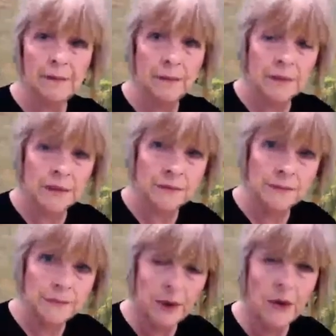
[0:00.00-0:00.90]
It was
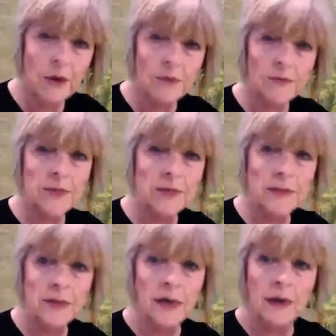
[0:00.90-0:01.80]
part of
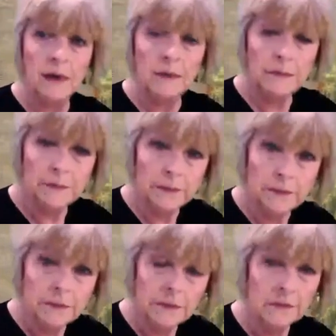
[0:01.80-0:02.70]
his
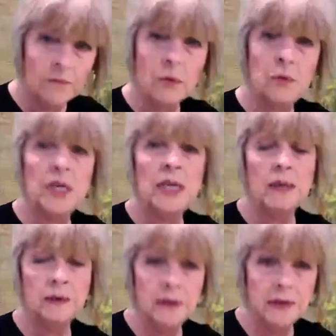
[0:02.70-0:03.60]

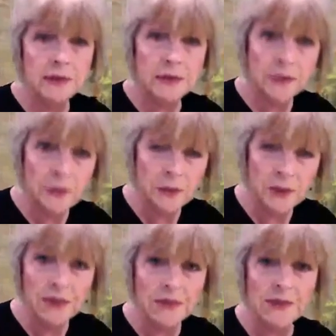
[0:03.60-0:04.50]
routine, his
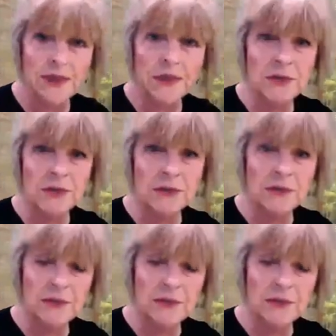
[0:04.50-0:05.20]
organisation.